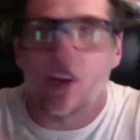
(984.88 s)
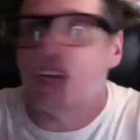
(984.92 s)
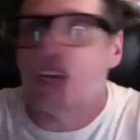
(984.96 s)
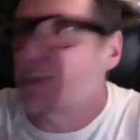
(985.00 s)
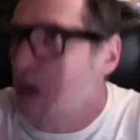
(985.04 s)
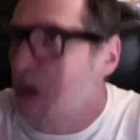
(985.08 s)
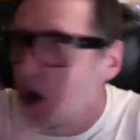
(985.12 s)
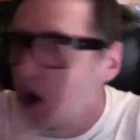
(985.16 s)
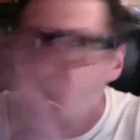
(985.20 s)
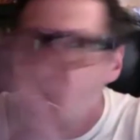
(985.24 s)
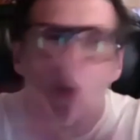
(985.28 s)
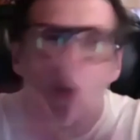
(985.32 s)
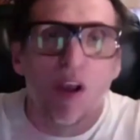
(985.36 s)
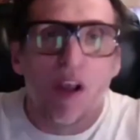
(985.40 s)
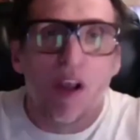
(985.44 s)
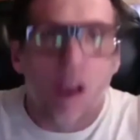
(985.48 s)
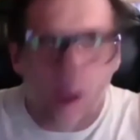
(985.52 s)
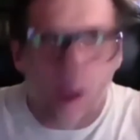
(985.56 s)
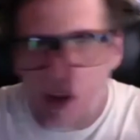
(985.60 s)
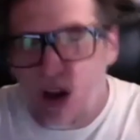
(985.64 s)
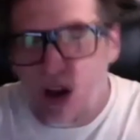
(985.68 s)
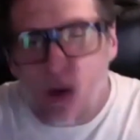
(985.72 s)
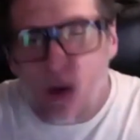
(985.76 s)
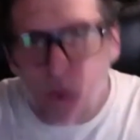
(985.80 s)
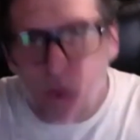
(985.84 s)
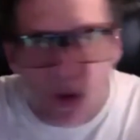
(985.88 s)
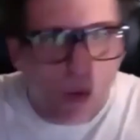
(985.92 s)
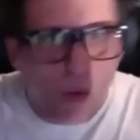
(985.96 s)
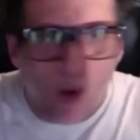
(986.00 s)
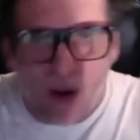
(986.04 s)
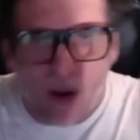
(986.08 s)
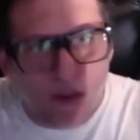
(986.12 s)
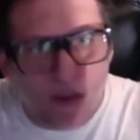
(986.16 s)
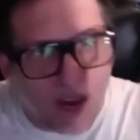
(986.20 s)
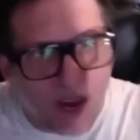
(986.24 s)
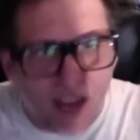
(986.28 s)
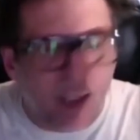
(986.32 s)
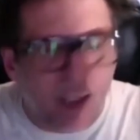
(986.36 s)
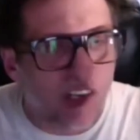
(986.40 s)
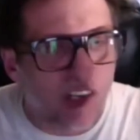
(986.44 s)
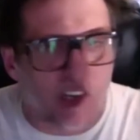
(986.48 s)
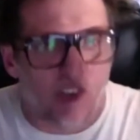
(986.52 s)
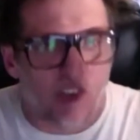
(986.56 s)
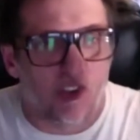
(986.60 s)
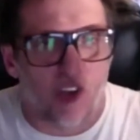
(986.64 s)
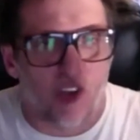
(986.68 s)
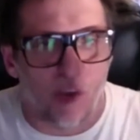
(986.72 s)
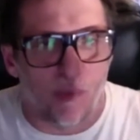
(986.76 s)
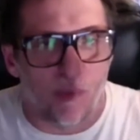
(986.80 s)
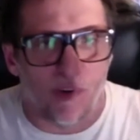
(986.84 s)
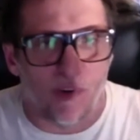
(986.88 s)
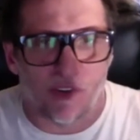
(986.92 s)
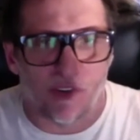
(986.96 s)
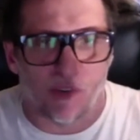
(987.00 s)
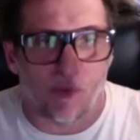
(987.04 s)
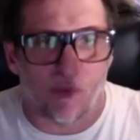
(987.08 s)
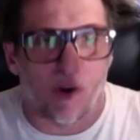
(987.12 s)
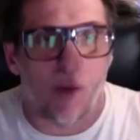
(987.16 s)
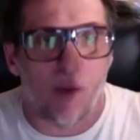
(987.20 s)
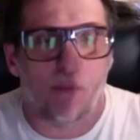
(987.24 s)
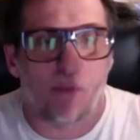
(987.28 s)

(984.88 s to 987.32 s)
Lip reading: to go, we won't need this consumerism, right?